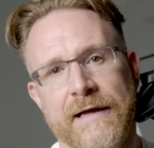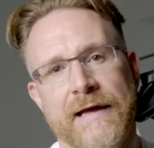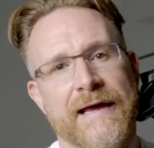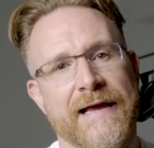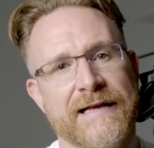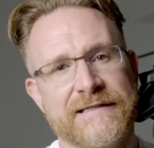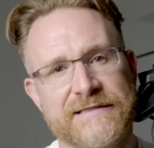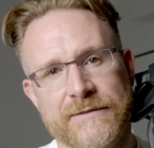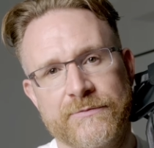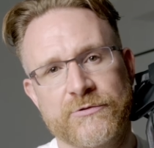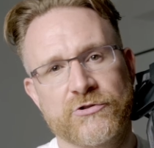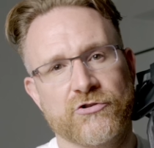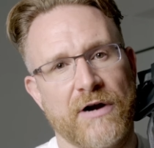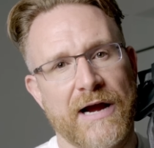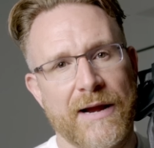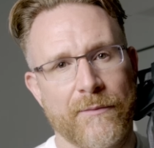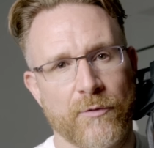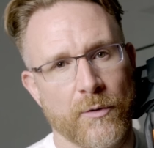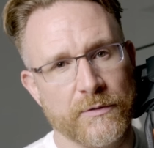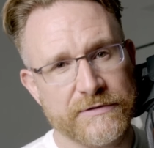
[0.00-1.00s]
Hit
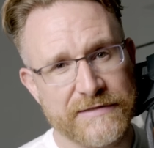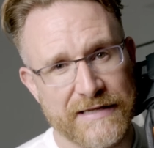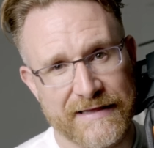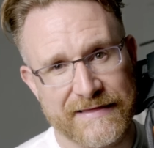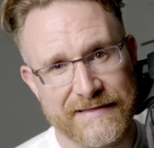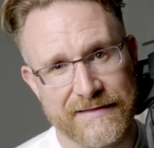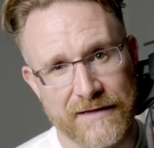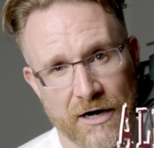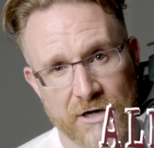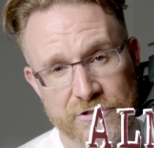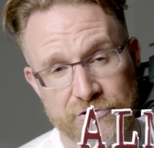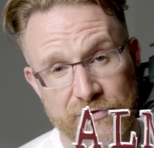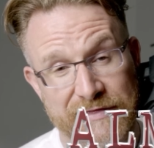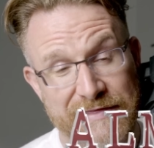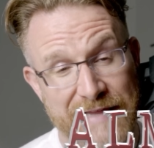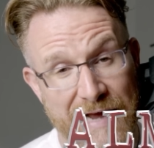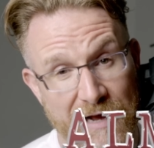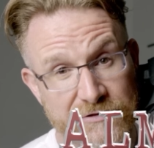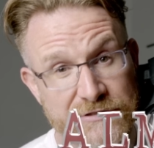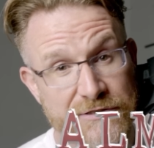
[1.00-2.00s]
subscribe. We're almost at
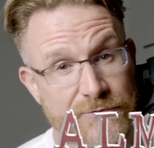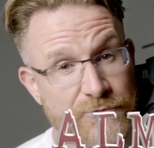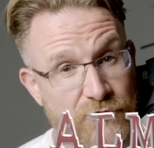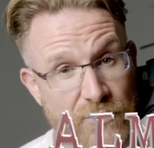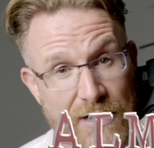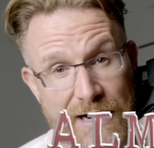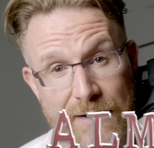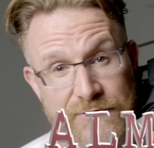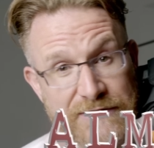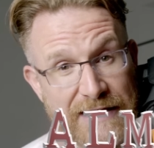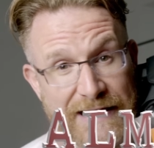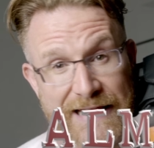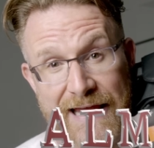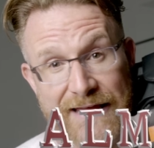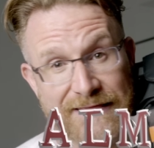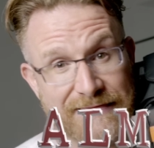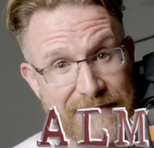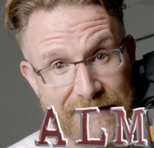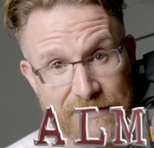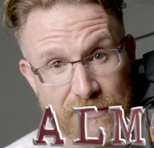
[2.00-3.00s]
100,000 subscribers. I
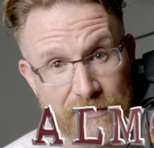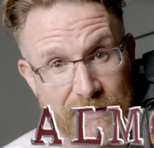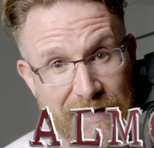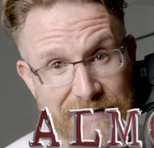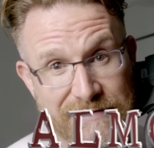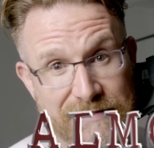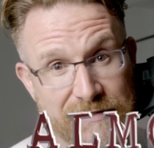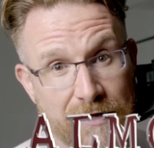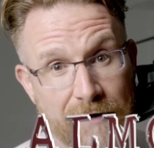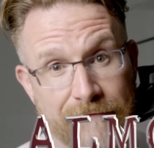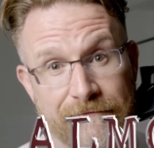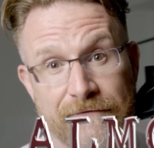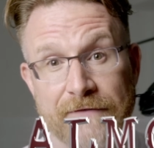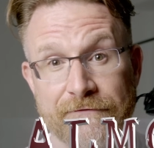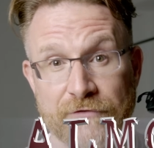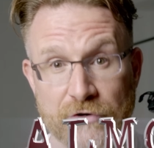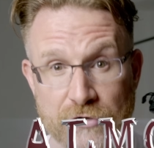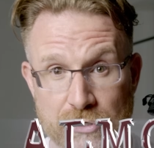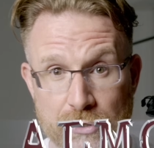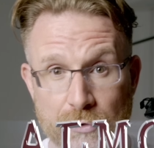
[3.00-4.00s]
can't thank you guys enough.
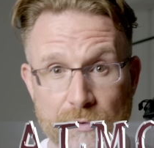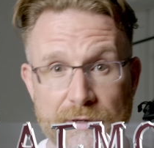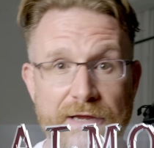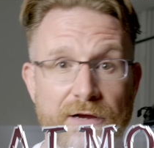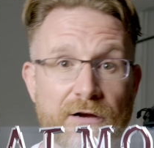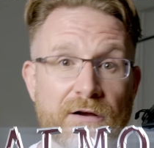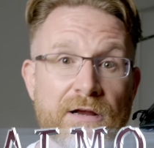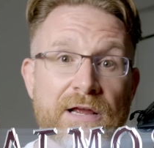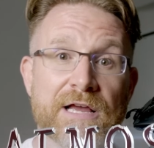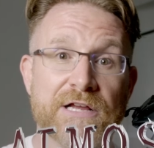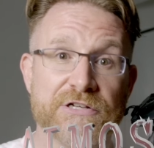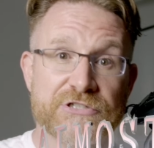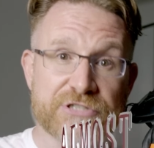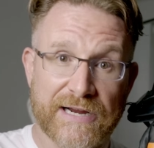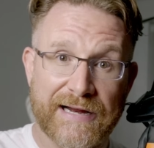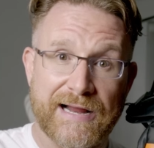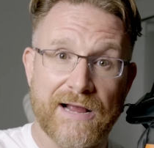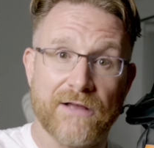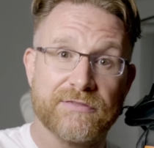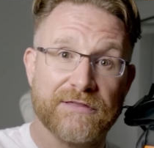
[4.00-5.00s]
If you're new here,
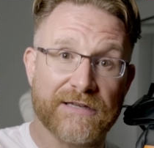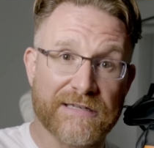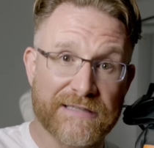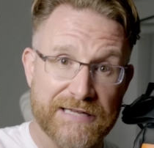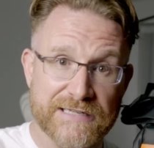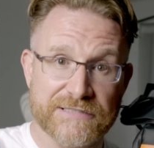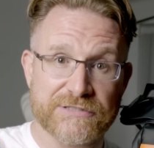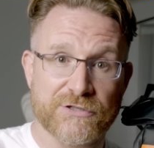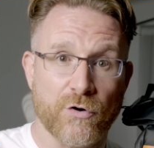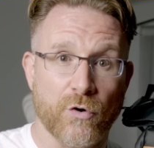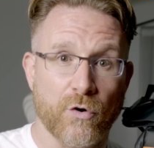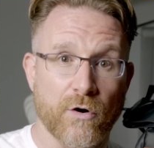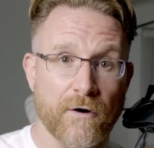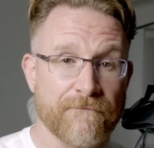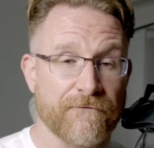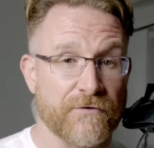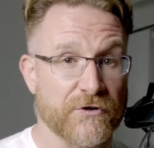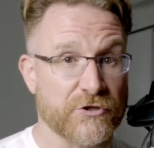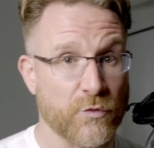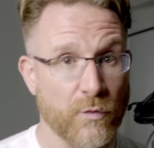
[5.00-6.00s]
check out the
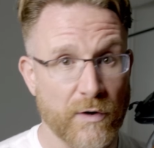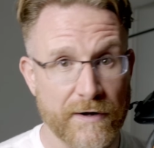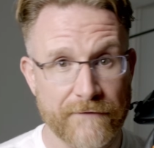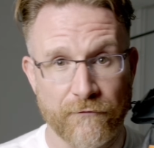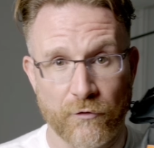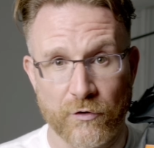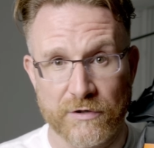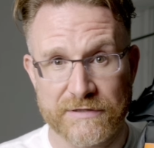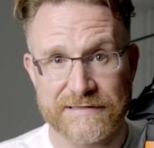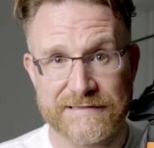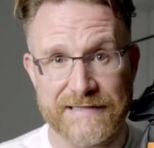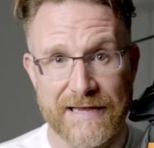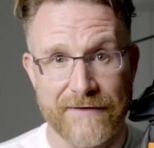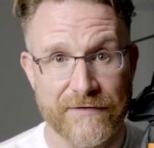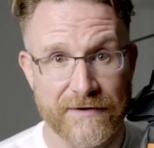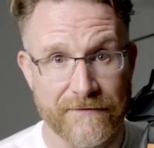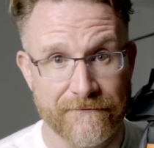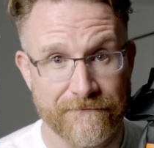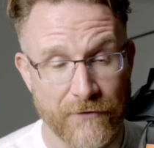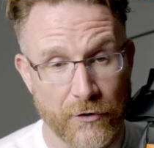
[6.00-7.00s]
Discord for
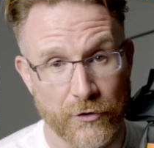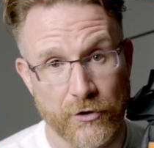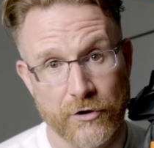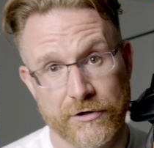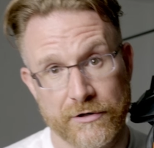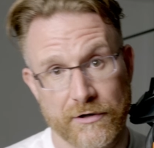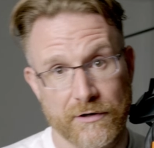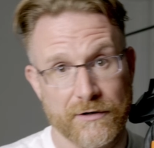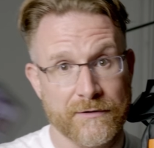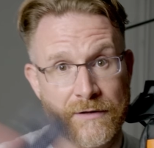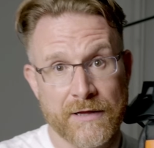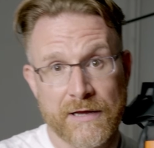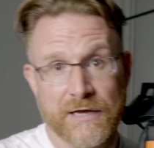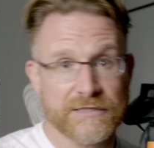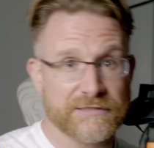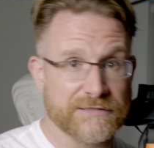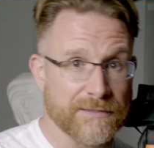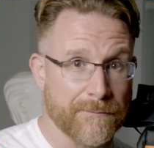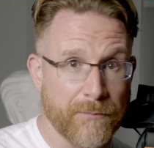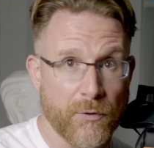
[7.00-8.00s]
24/7 photo nerd
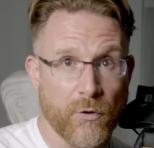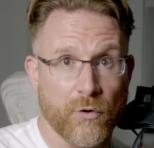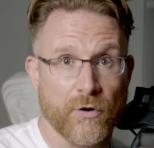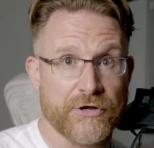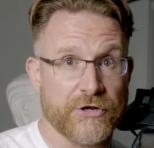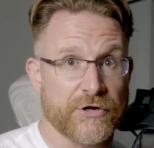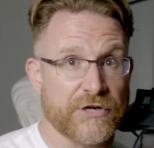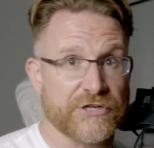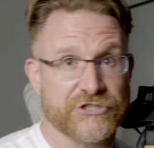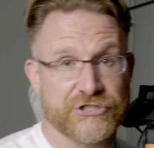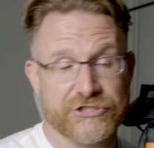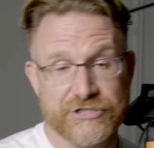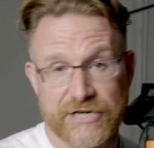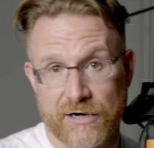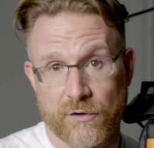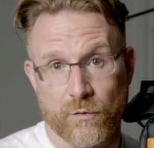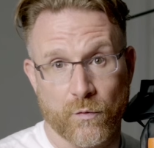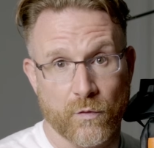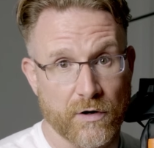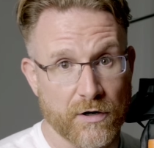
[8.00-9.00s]
support. You can
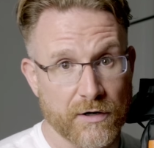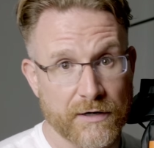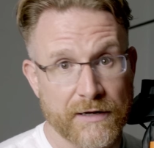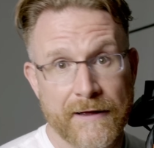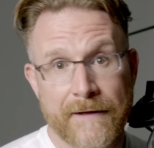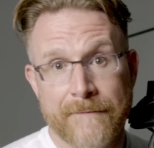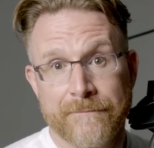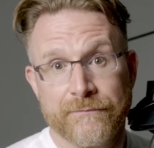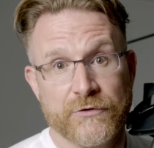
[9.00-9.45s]
share work.